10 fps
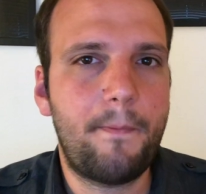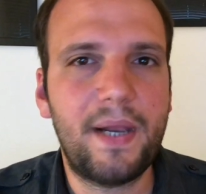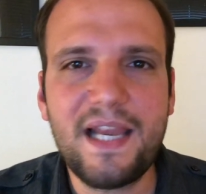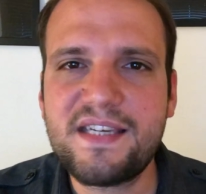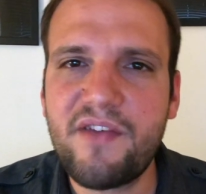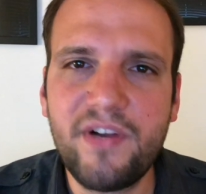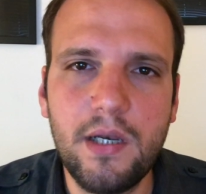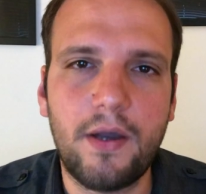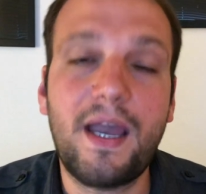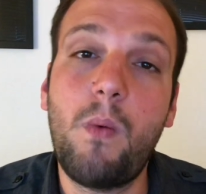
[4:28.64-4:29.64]
But let's have a
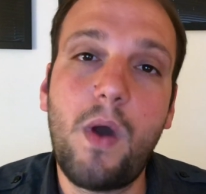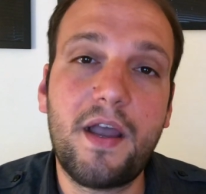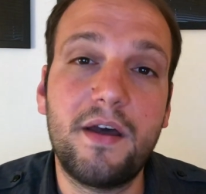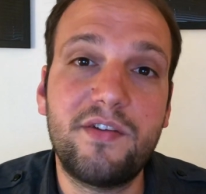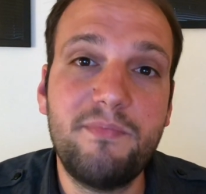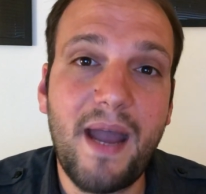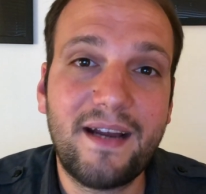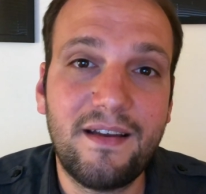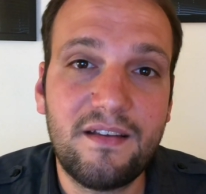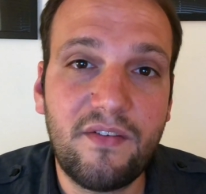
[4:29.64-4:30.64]
look at what kind of
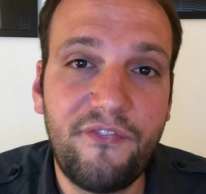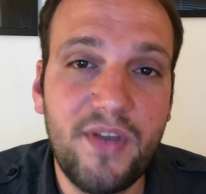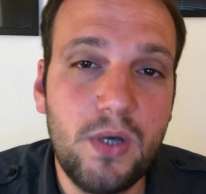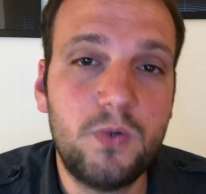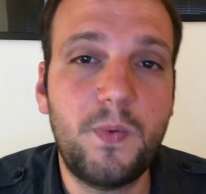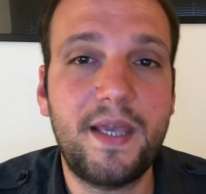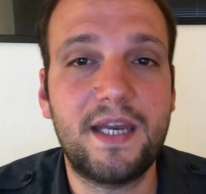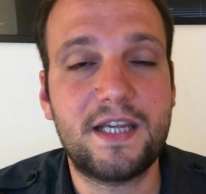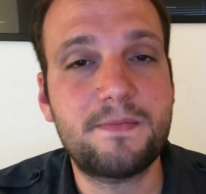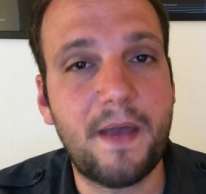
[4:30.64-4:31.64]
magnetic field we
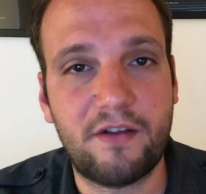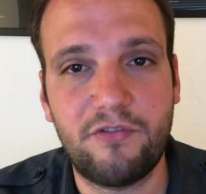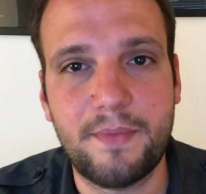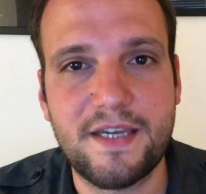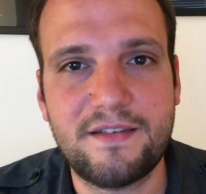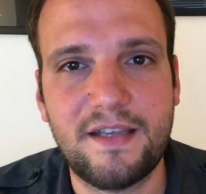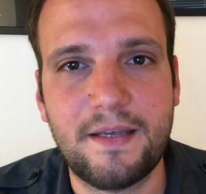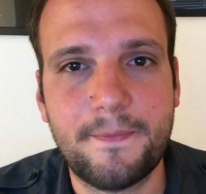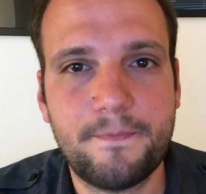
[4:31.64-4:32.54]
can expect from this thing.